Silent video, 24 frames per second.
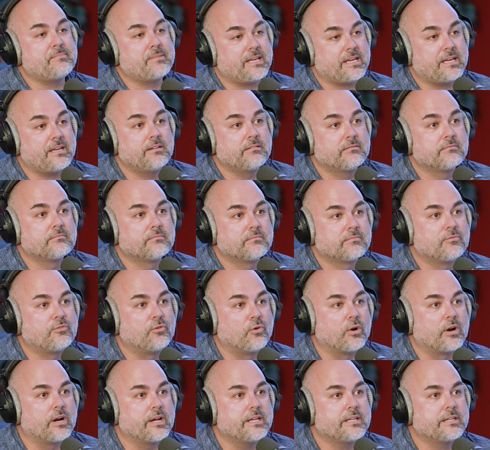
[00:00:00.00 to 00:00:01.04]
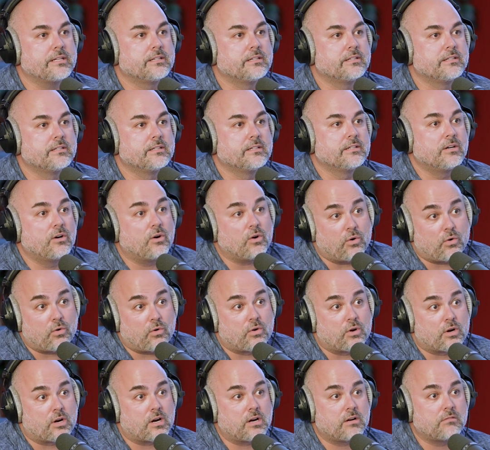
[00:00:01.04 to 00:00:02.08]
me for it,
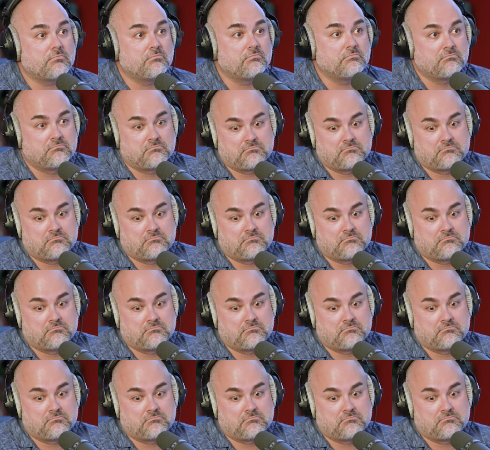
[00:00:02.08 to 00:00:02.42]
or